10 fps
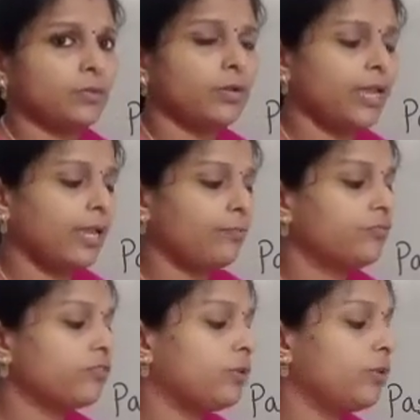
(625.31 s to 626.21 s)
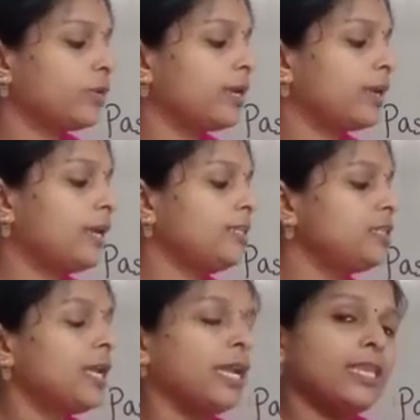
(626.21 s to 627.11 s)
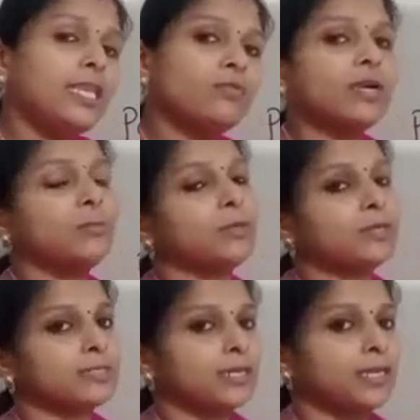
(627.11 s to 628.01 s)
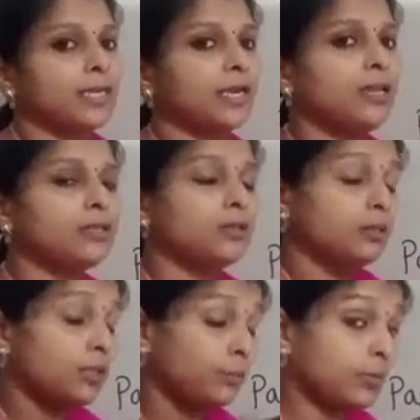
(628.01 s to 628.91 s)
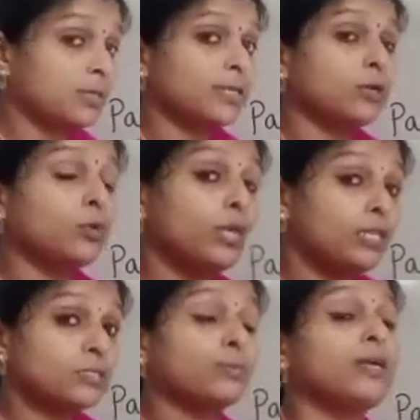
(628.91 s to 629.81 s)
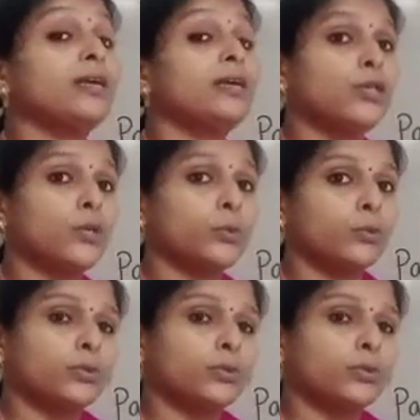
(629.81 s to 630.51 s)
Okay, so you can write any one person here, the person who inspired you.